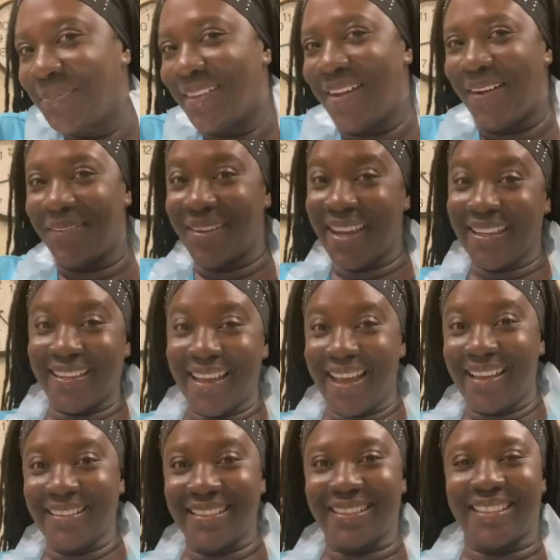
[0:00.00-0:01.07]
All right,
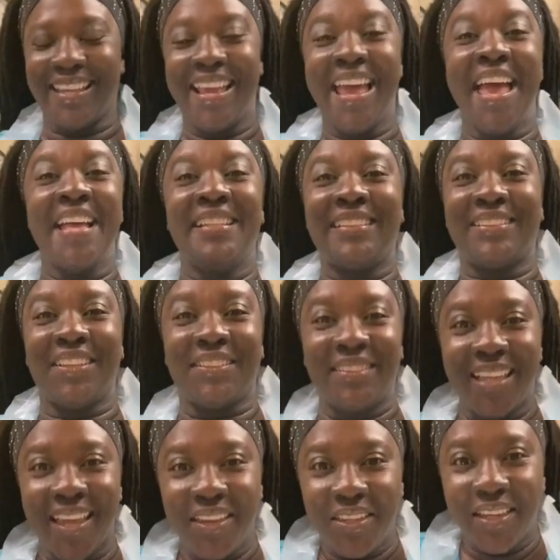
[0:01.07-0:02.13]
guys, so
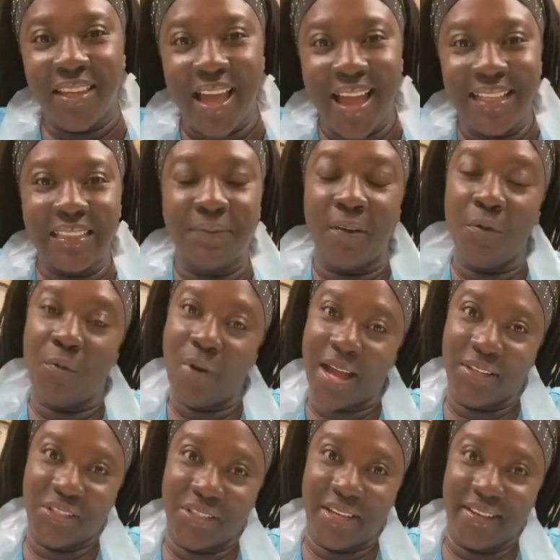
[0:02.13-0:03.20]
thank you guys for
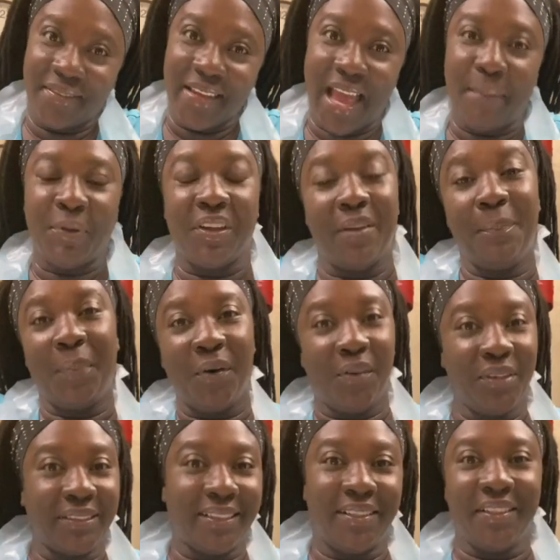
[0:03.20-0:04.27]
watching. I'm going to
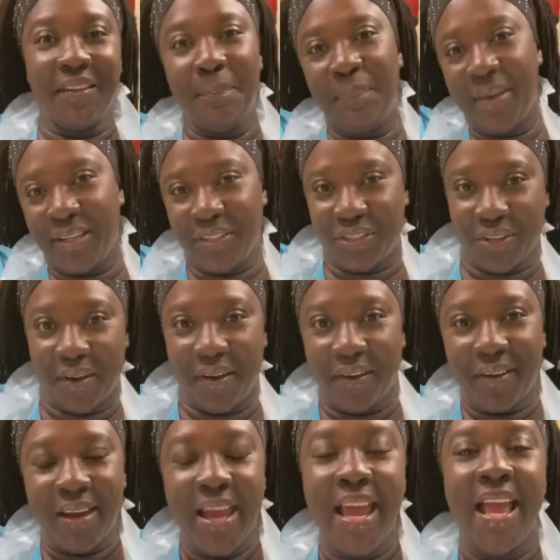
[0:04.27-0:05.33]
post a little
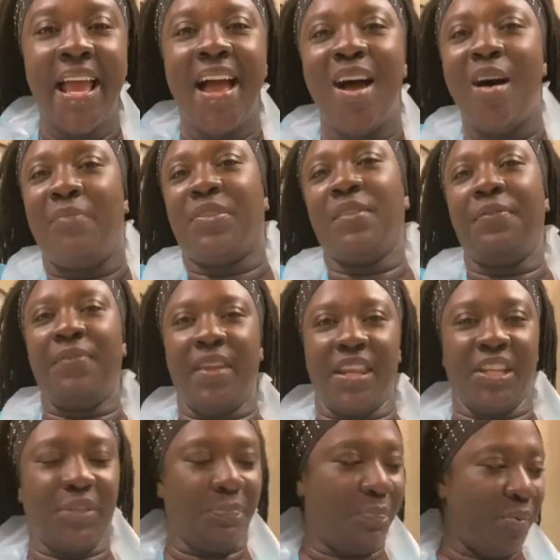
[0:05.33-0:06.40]
picture of the
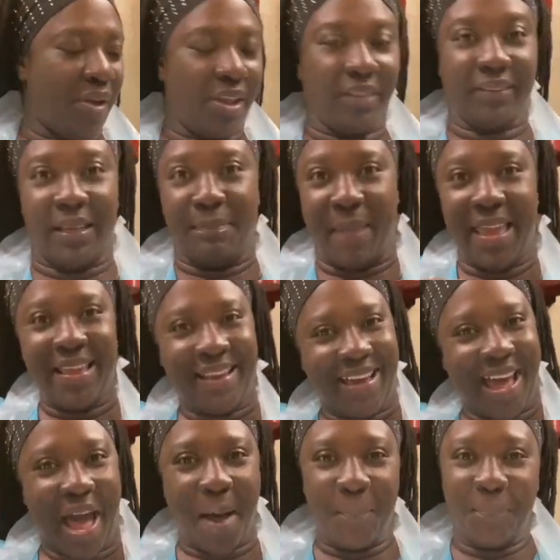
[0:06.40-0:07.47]
finished product in my
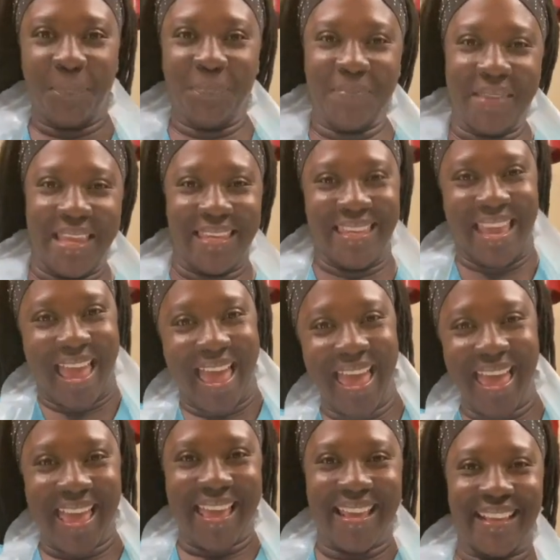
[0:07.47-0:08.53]
cup.
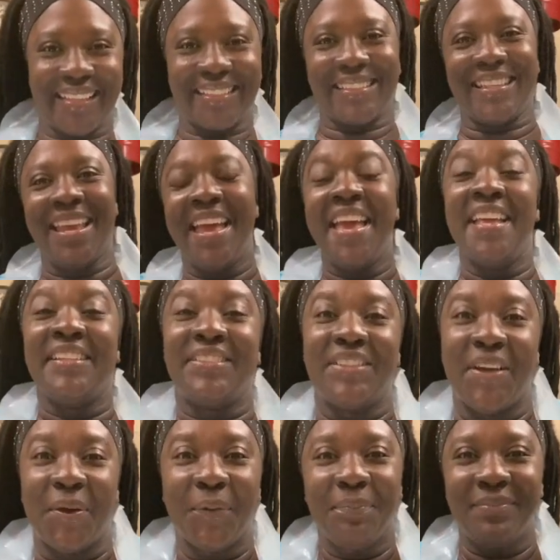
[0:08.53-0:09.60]
Yes.
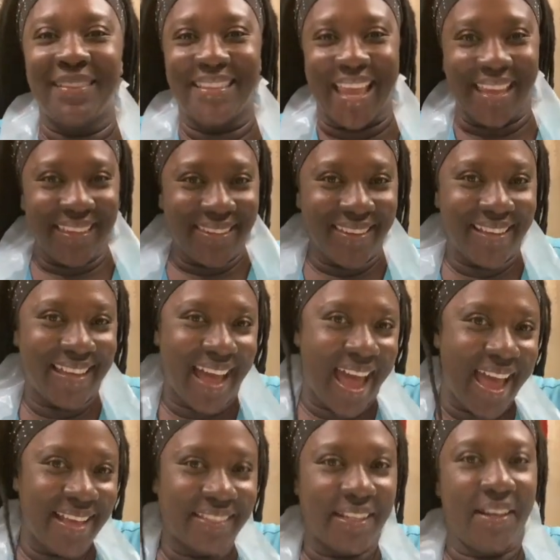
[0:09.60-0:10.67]
So thank you
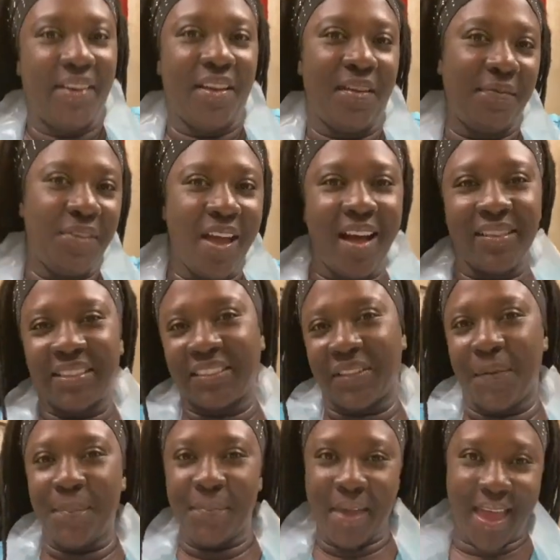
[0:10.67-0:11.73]
guys, and I love y'all
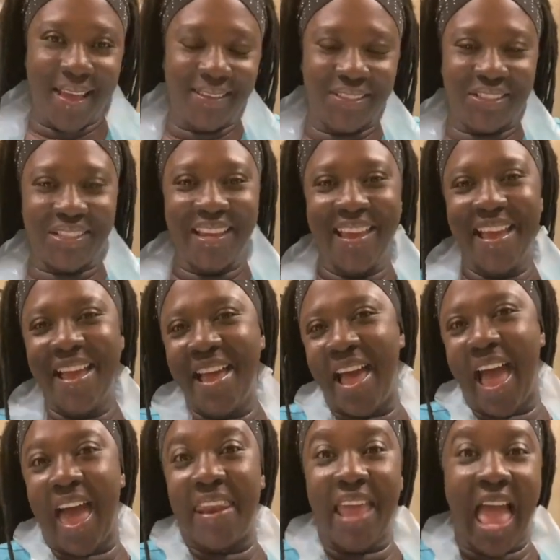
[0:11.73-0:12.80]
so much,
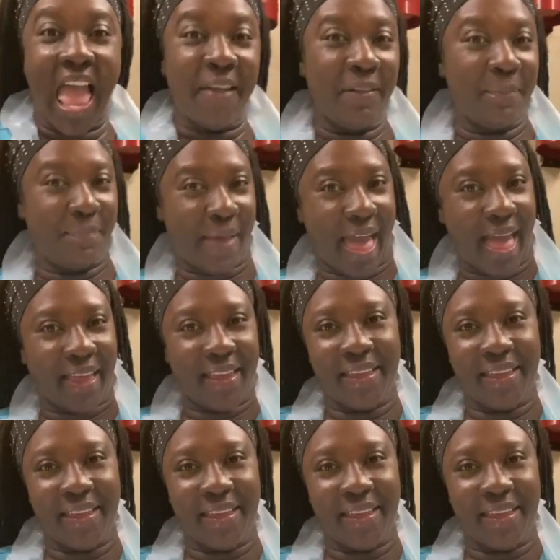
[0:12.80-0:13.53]
and I will be back